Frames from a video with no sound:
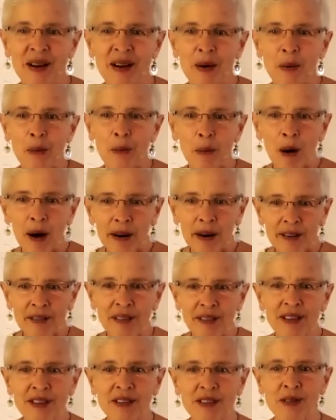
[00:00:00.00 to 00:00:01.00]
One of
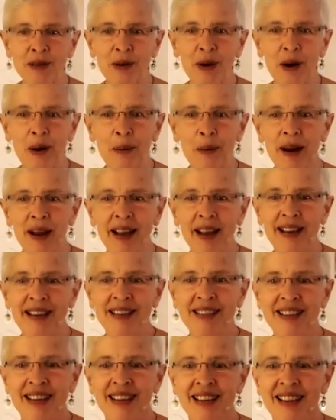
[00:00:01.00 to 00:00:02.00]
these
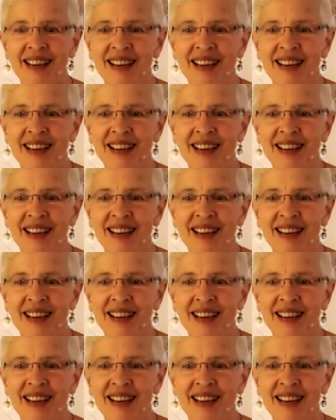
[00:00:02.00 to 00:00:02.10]
doorways